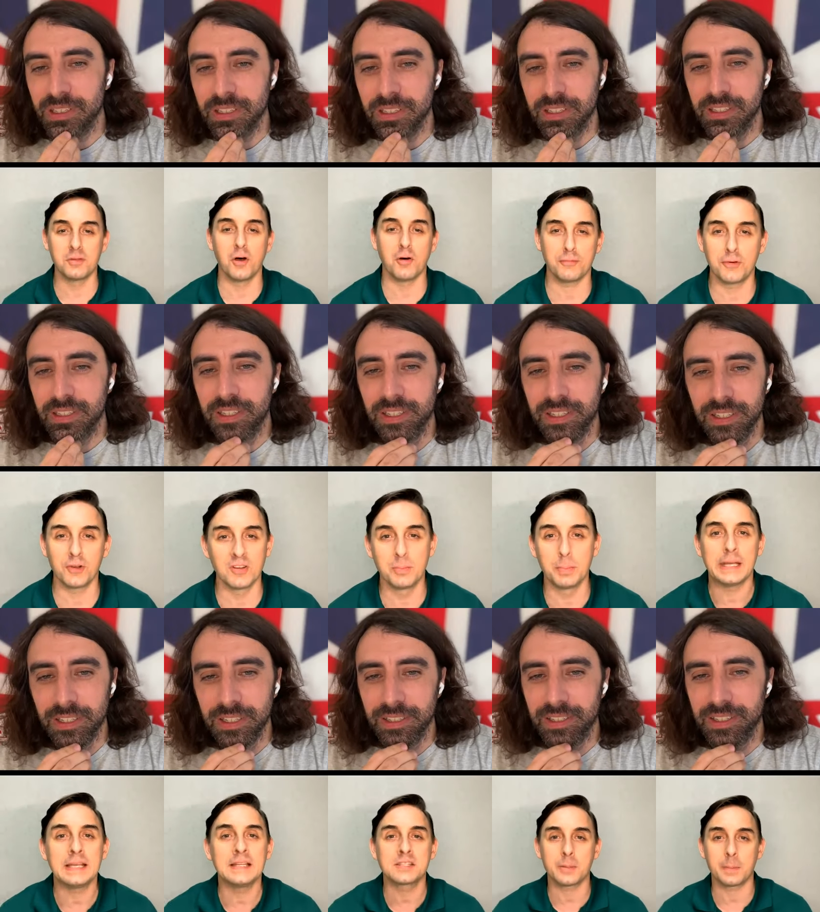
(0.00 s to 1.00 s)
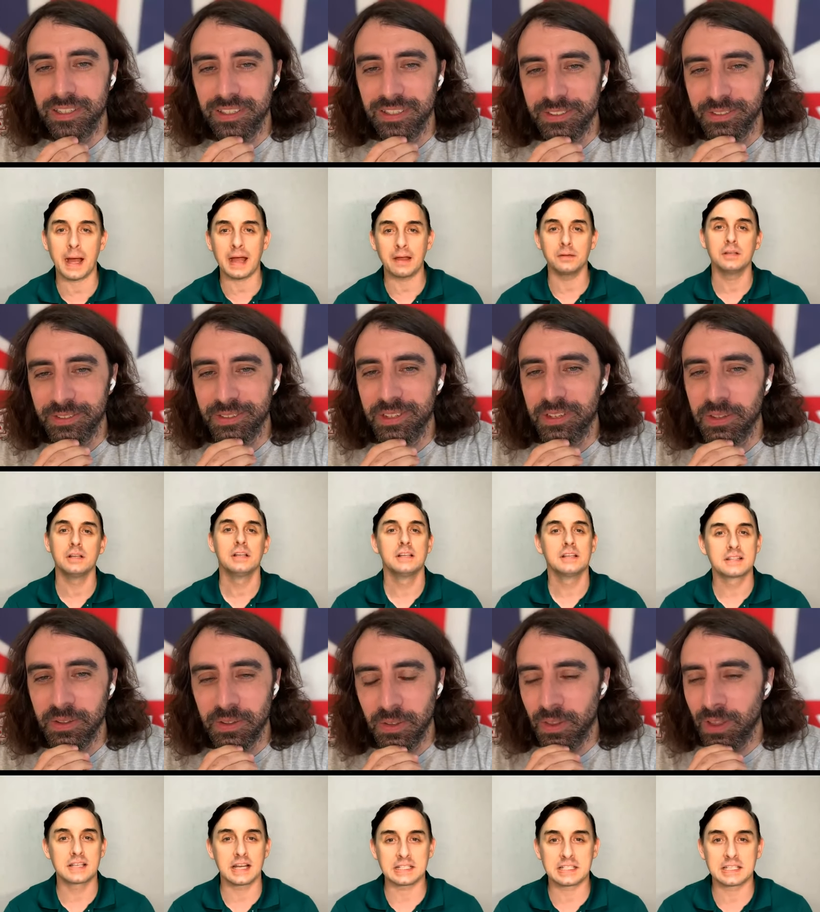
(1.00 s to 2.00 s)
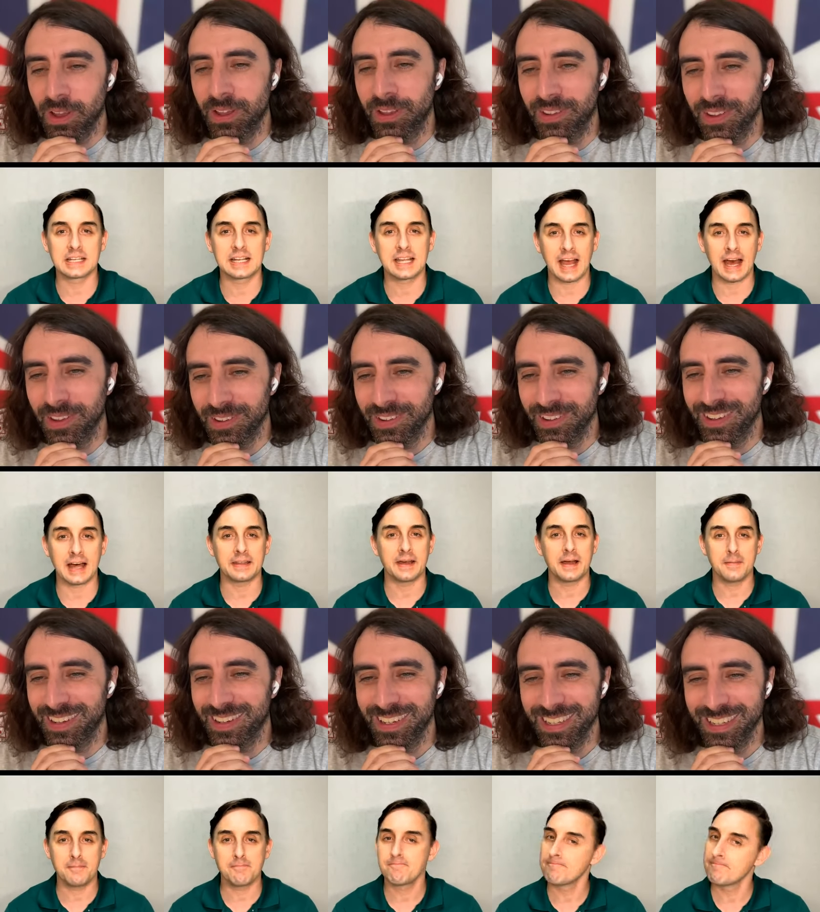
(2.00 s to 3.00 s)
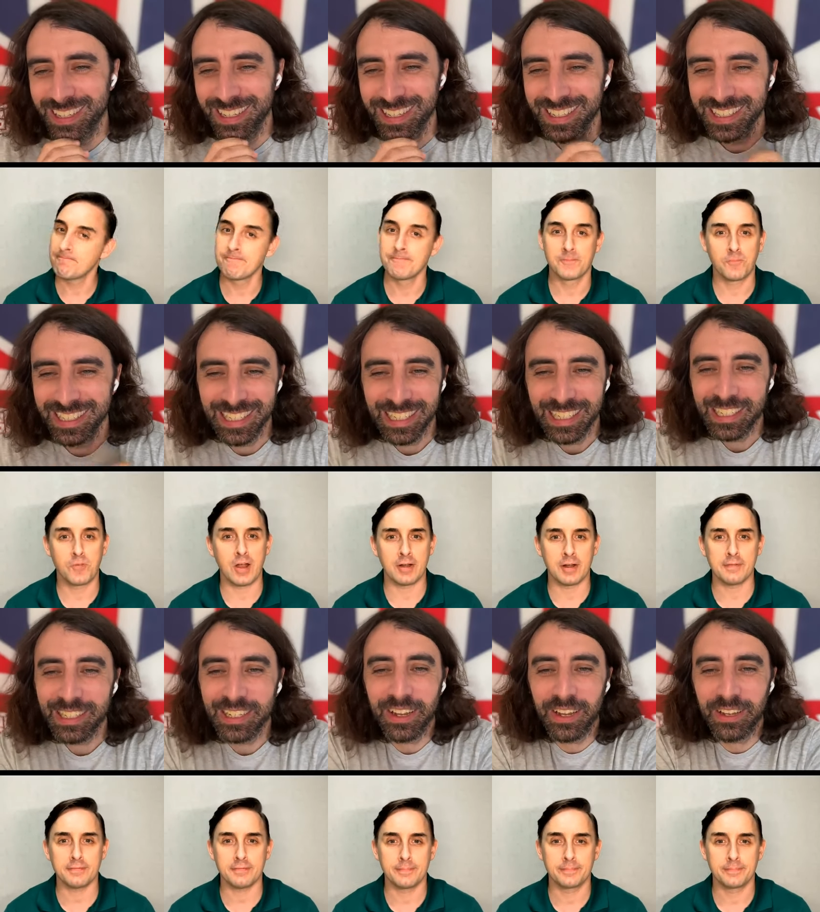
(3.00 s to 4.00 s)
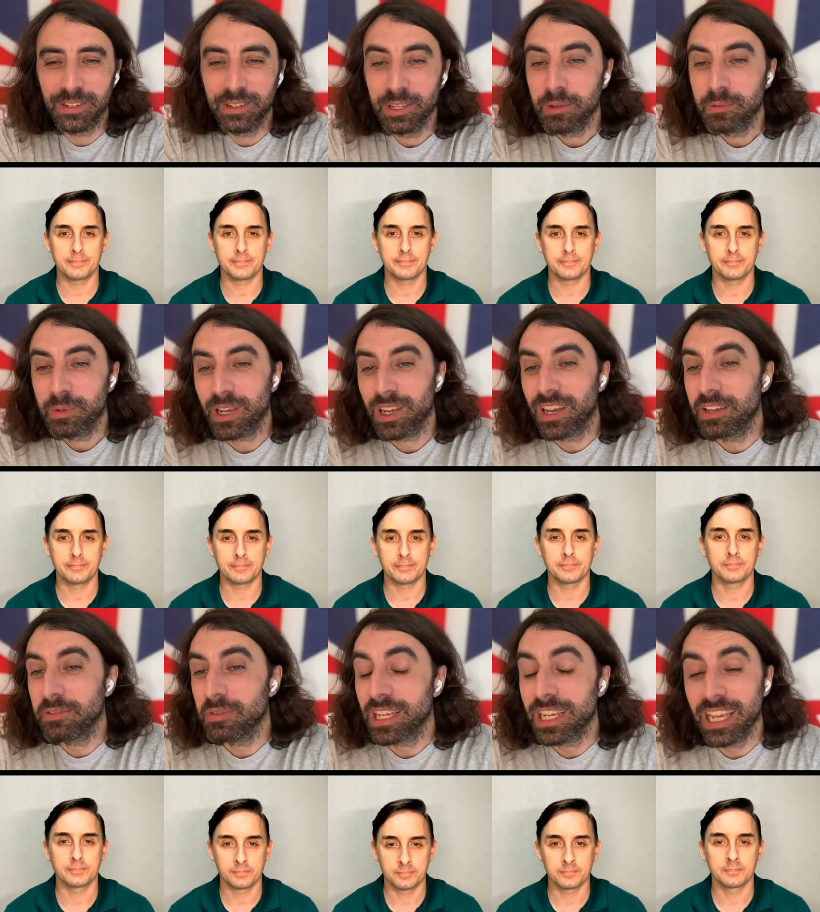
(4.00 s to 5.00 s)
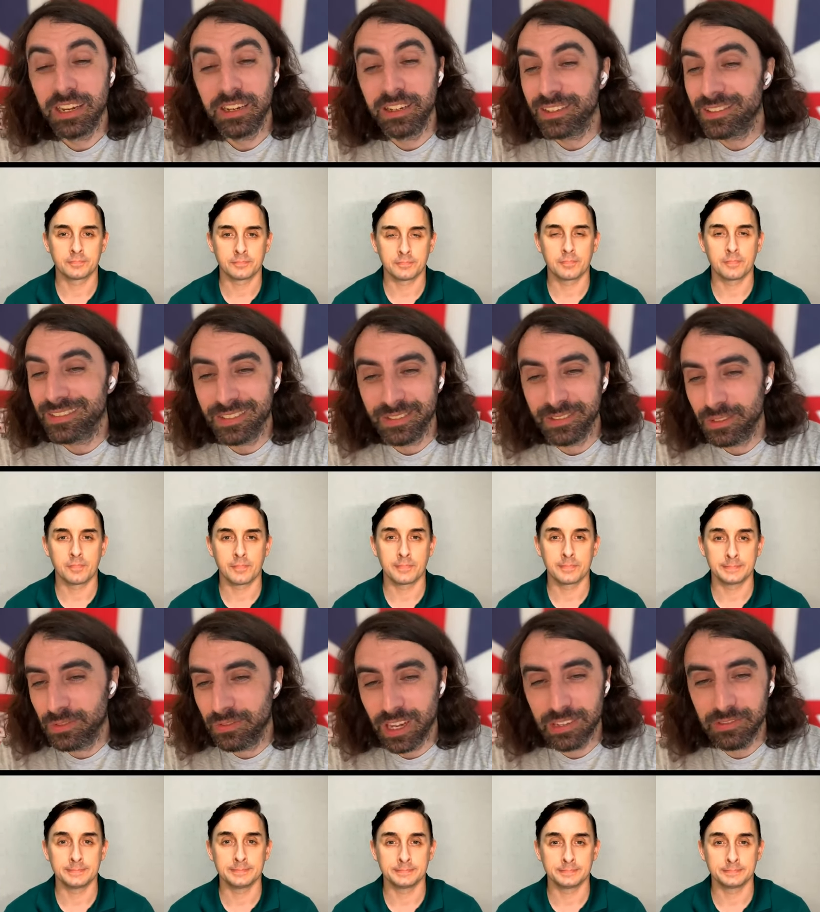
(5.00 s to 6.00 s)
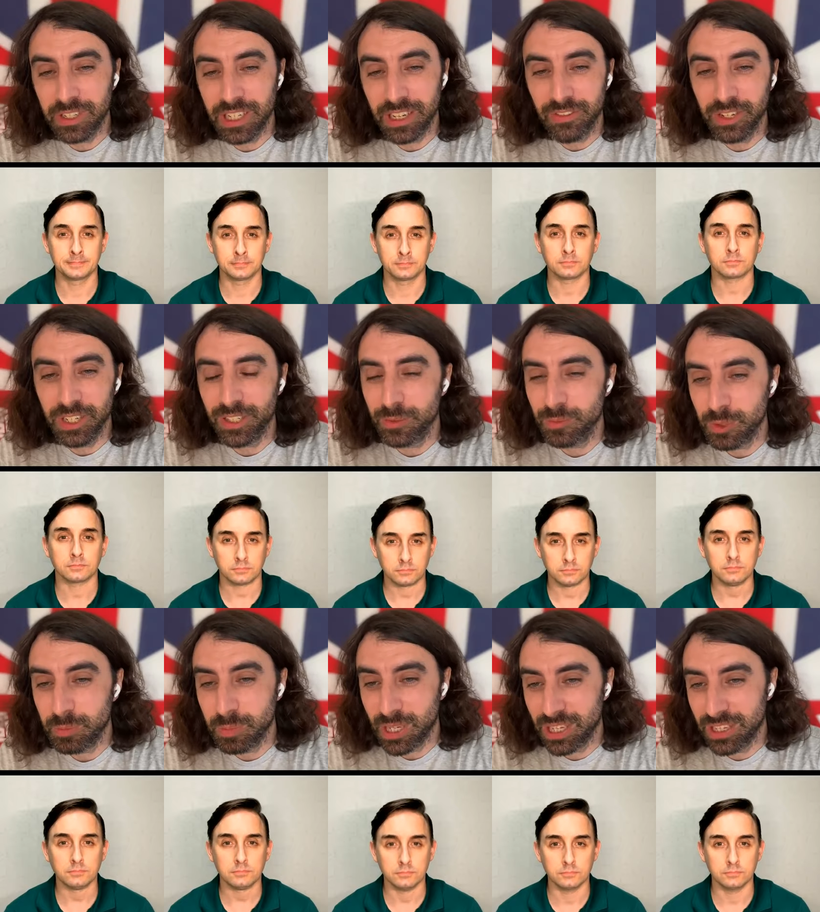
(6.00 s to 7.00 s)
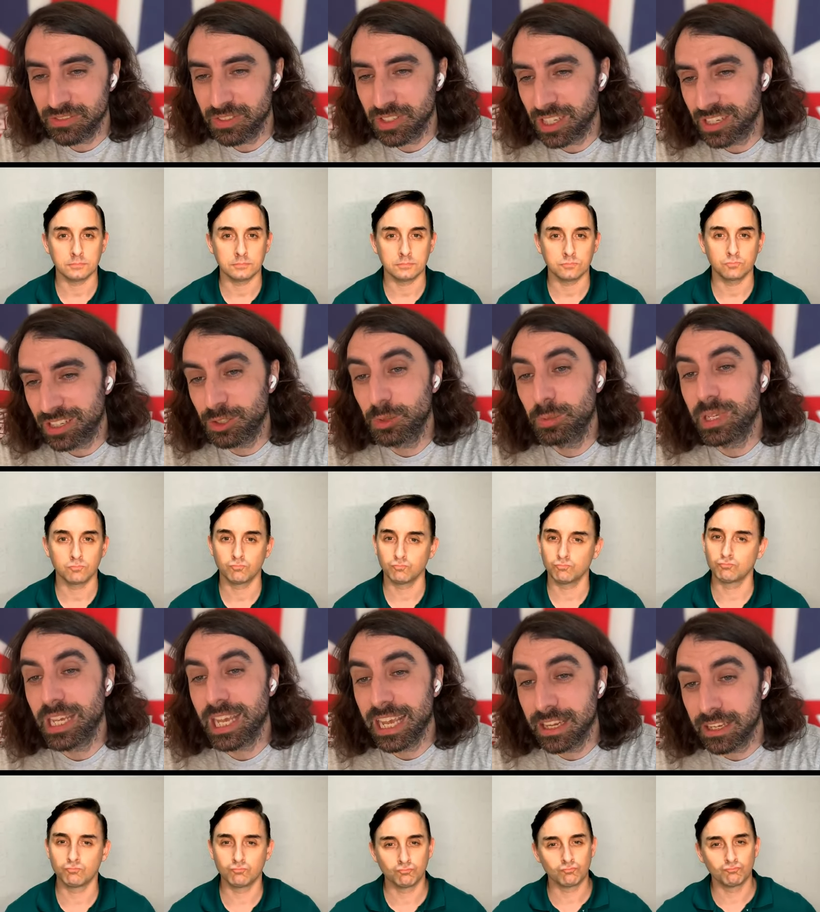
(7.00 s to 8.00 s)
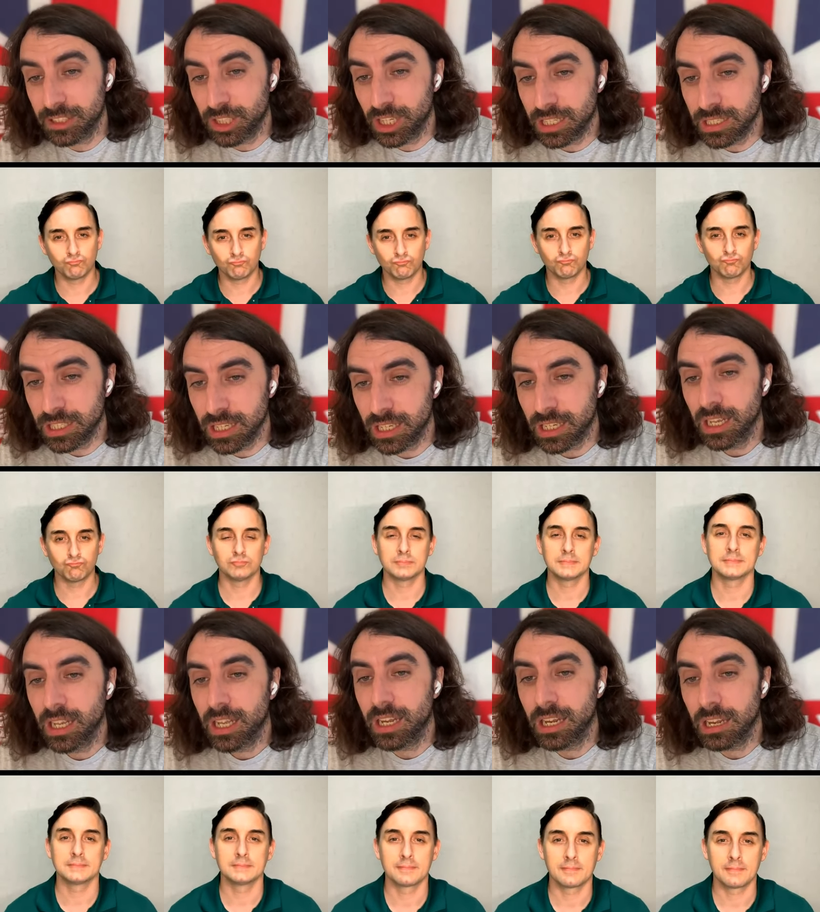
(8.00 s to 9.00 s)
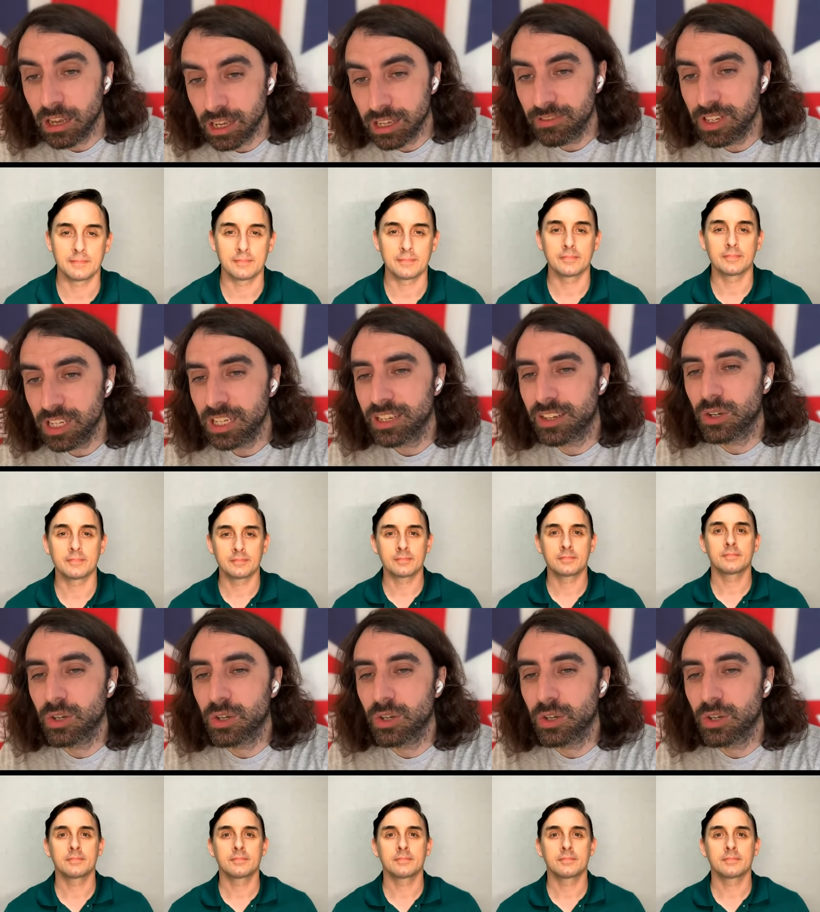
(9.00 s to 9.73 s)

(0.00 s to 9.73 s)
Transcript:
Speaker 1: not full of beans about touching no. a cat. No, fair enough.
Speaker 2: No, but um, again, fluffy definition was perfect. To be energetic, lively,